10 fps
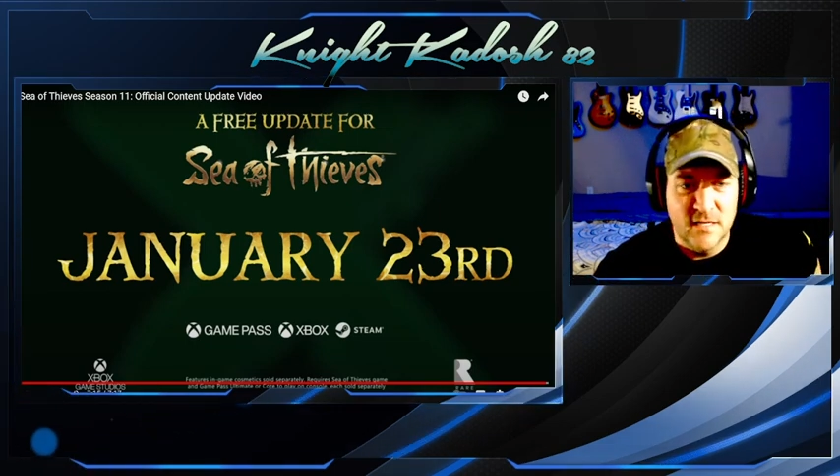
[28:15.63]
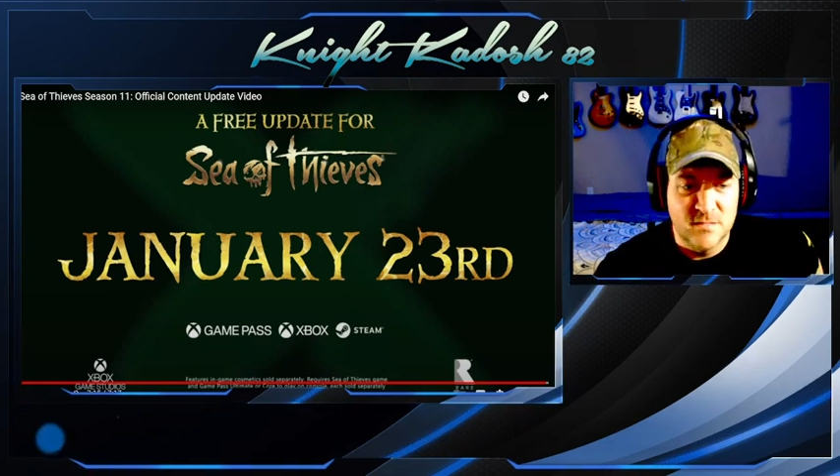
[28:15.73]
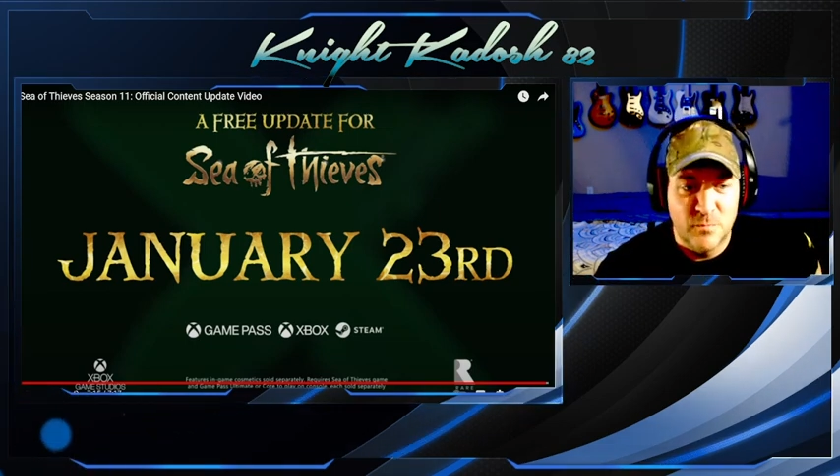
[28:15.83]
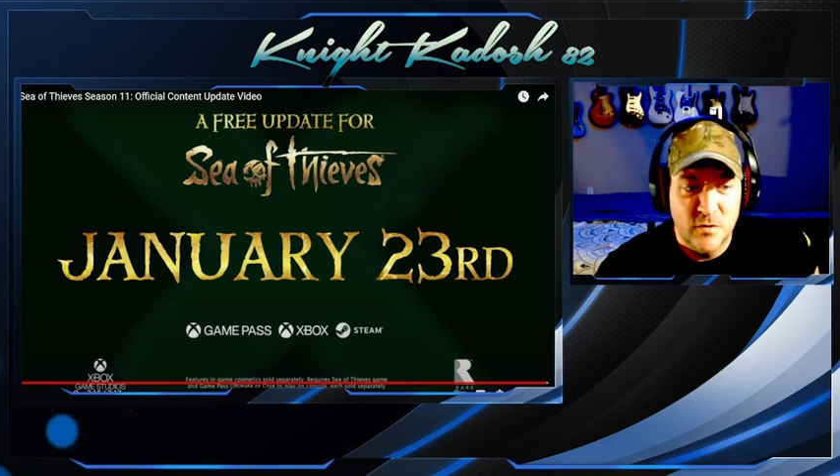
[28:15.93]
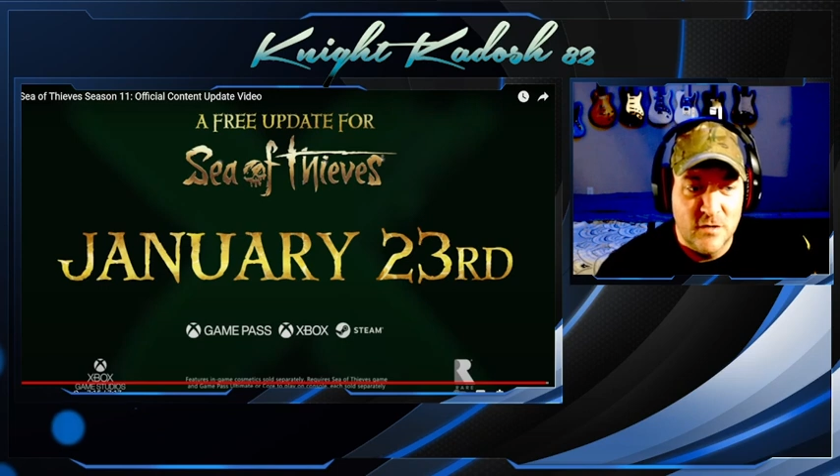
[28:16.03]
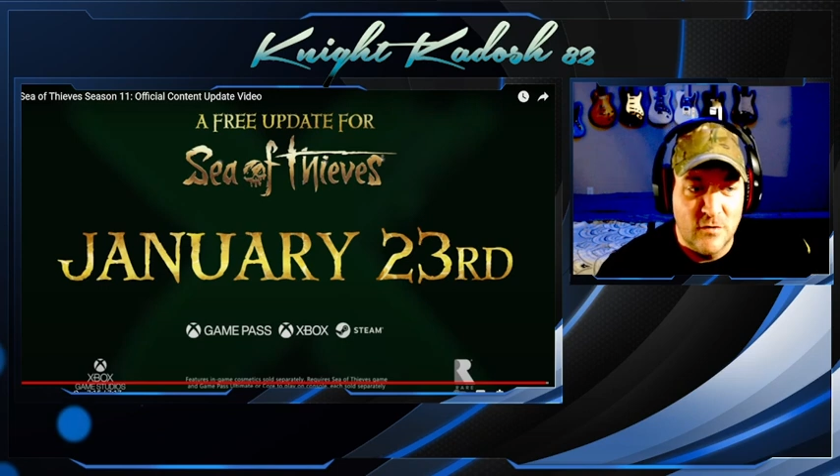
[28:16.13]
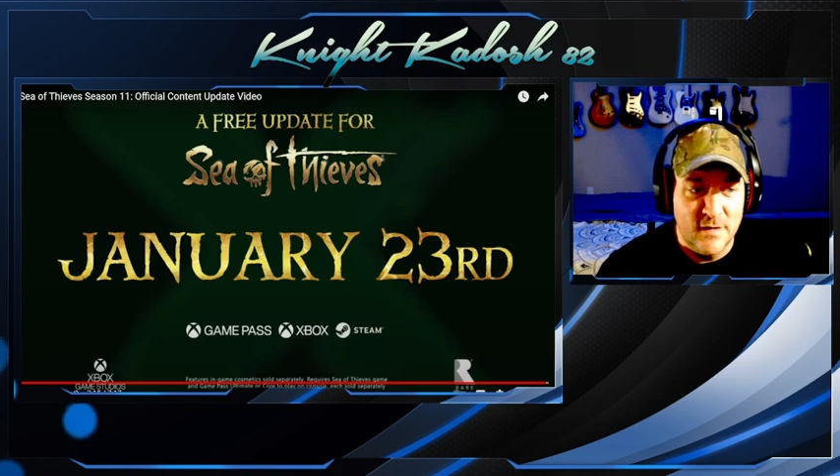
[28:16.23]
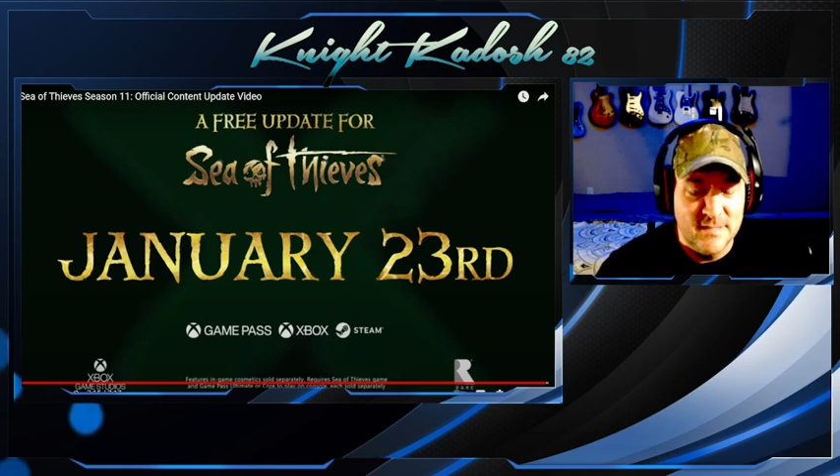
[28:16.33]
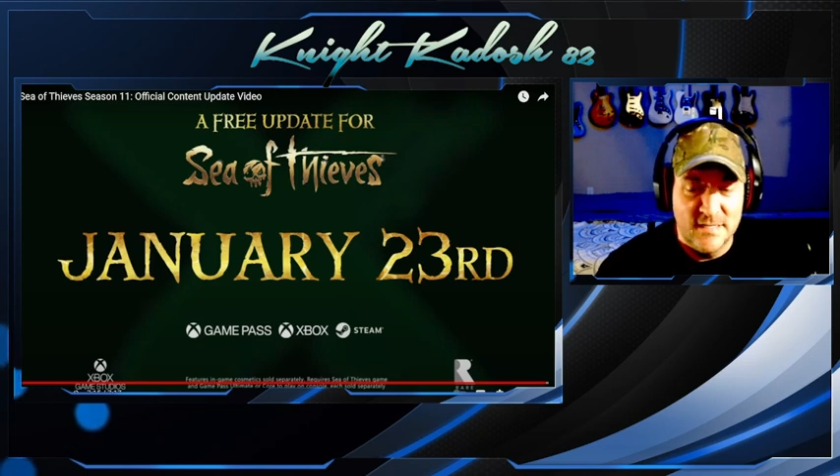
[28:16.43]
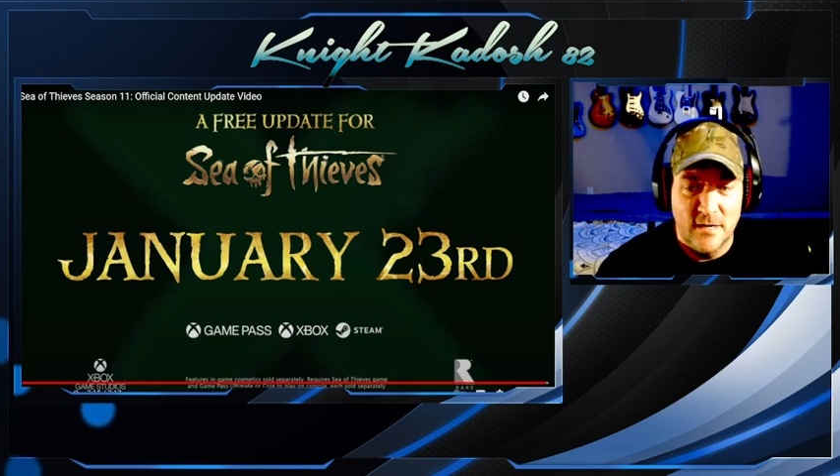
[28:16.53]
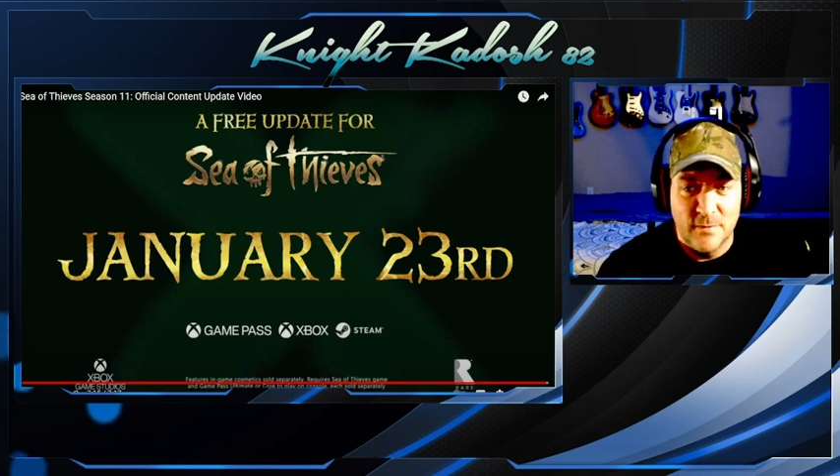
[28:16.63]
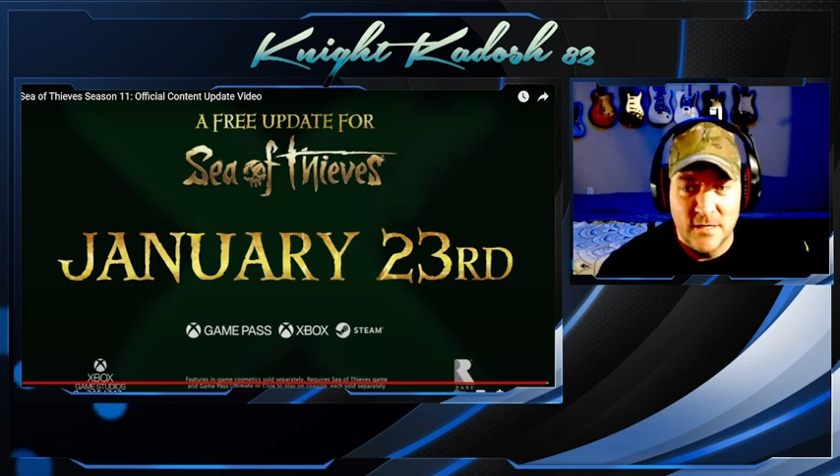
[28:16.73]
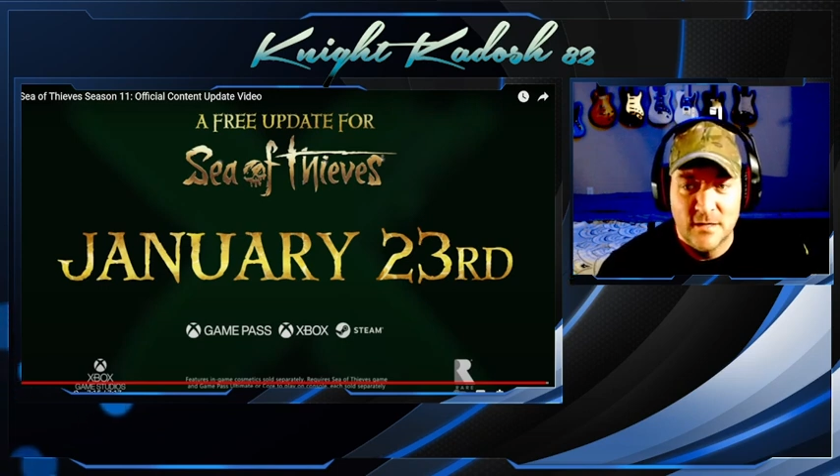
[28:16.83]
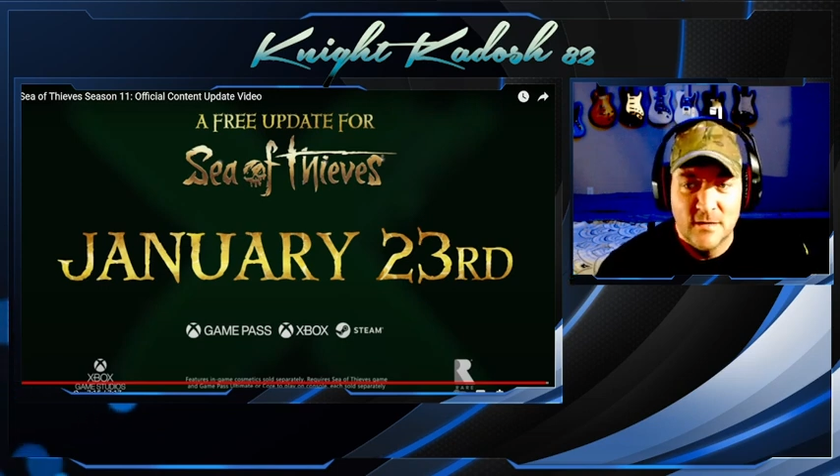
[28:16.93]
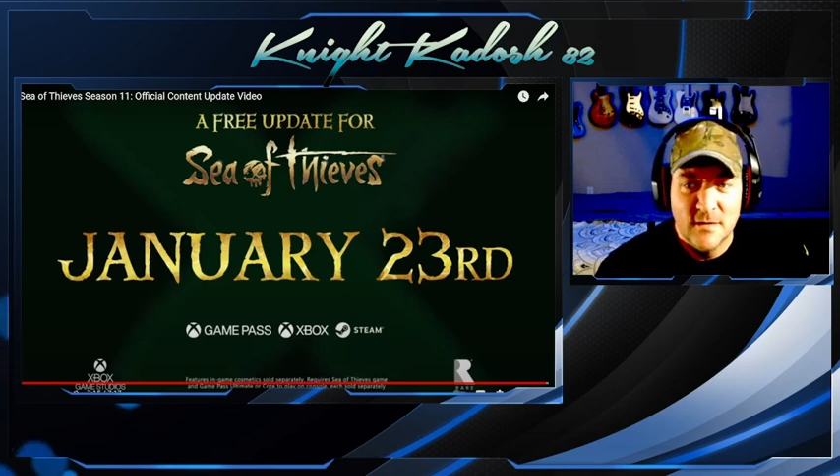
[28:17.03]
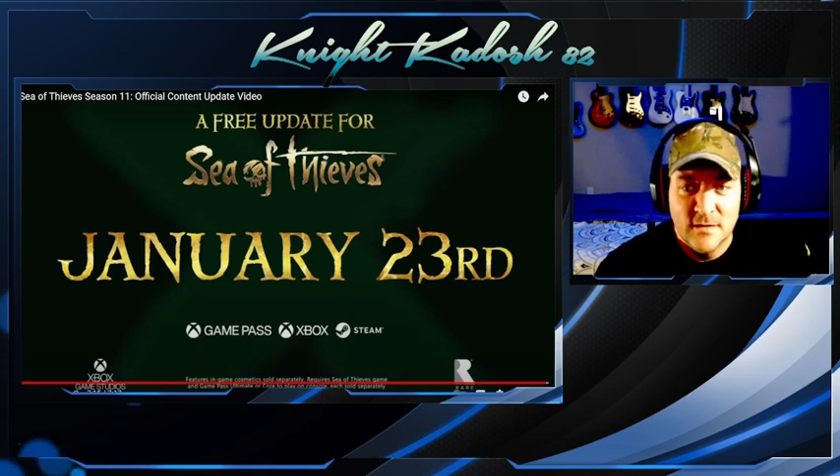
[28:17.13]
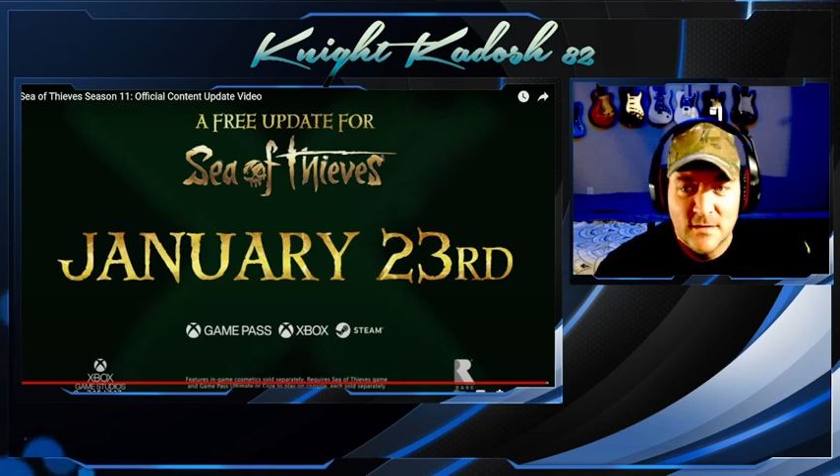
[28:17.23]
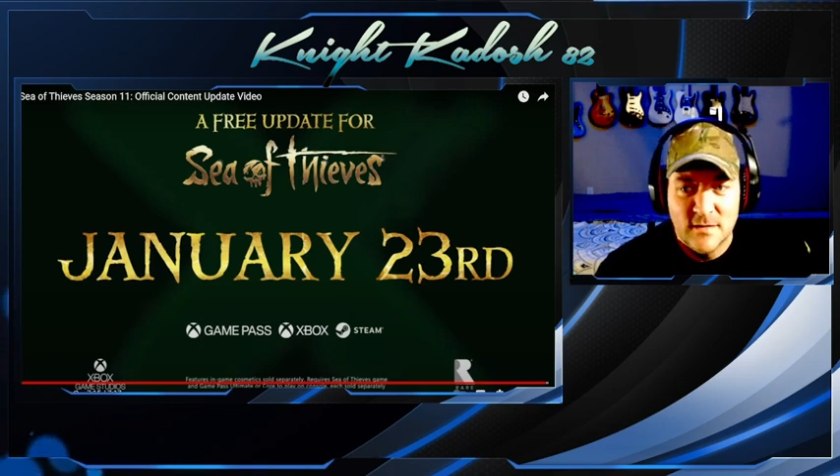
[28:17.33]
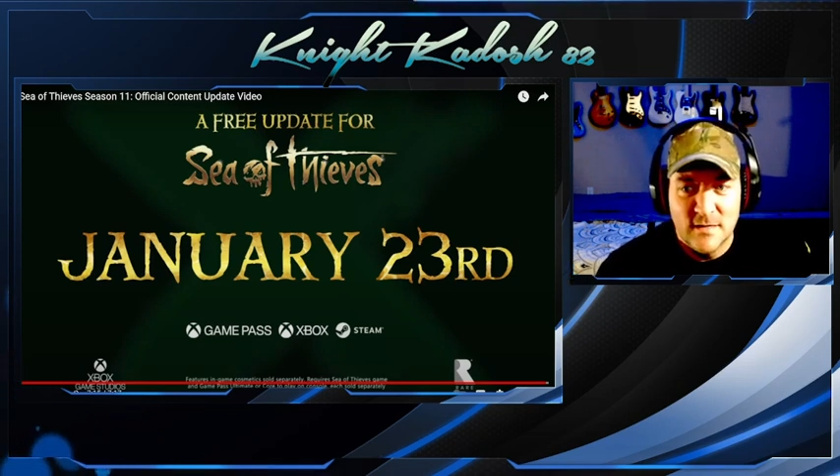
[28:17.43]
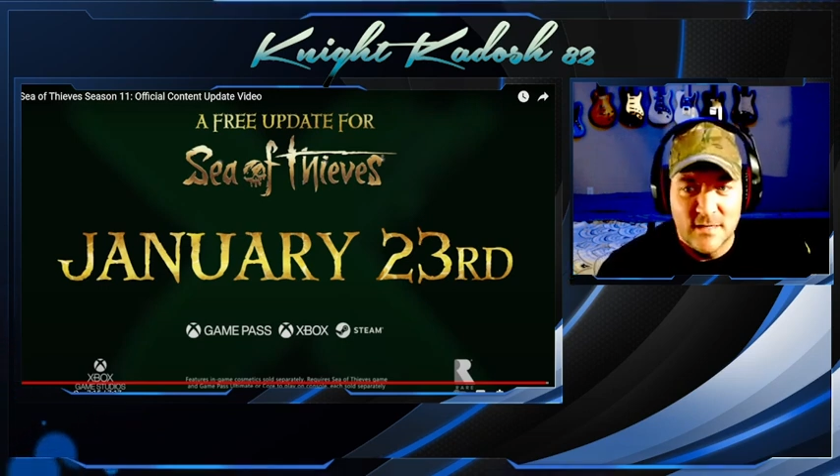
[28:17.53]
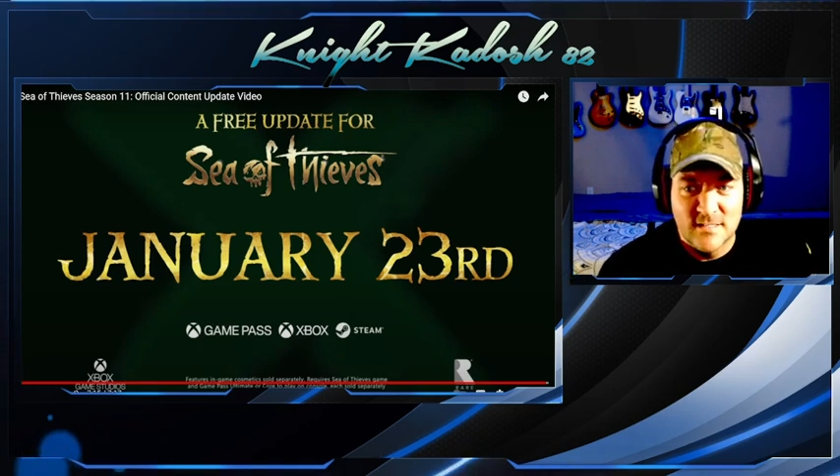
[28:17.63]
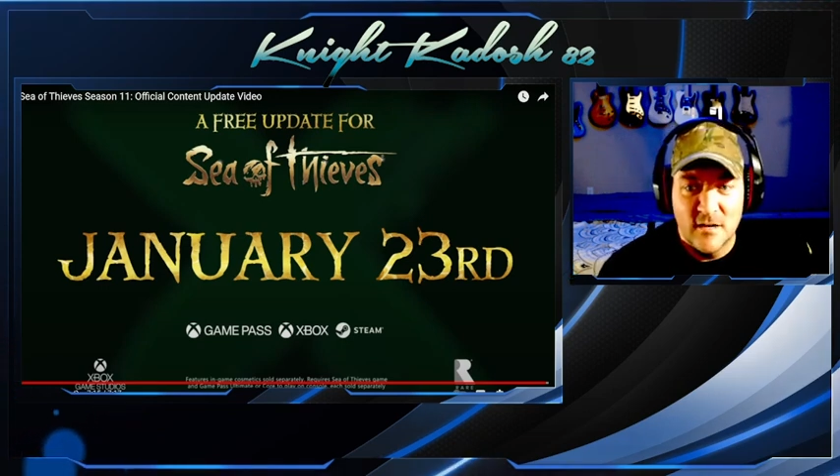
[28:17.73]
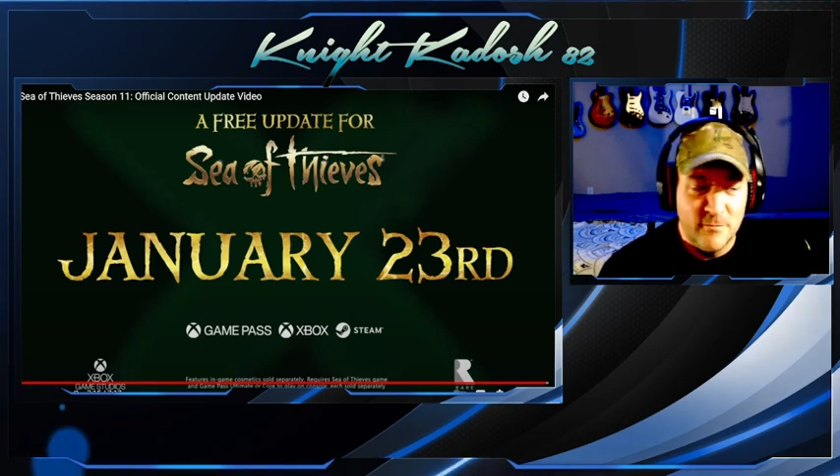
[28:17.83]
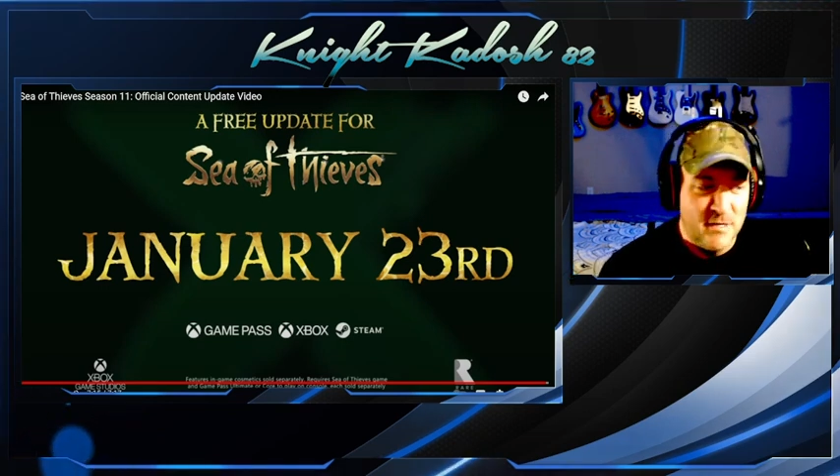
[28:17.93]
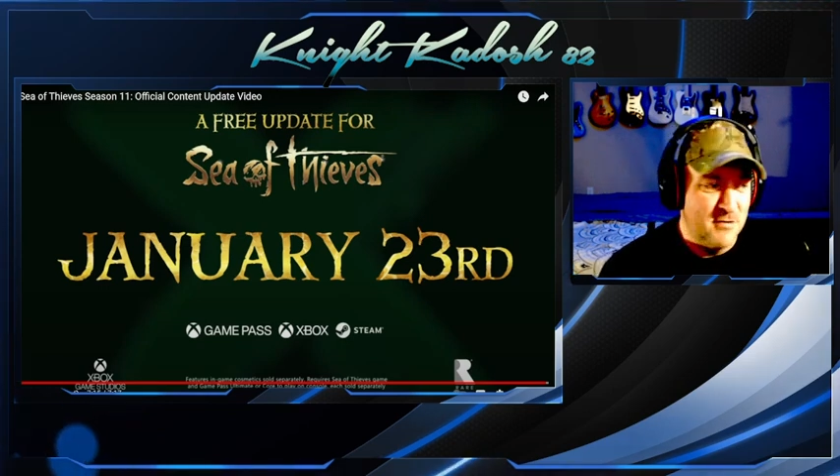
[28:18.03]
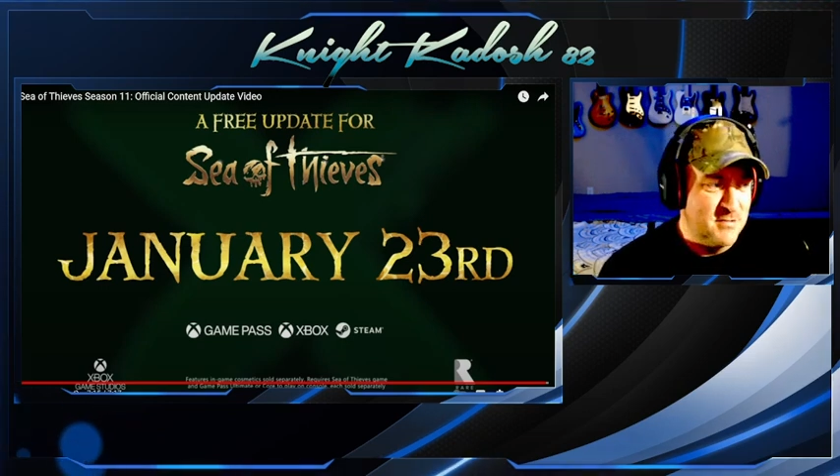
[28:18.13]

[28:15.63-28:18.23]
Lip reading: pretty crazy. I mean, it's coming here.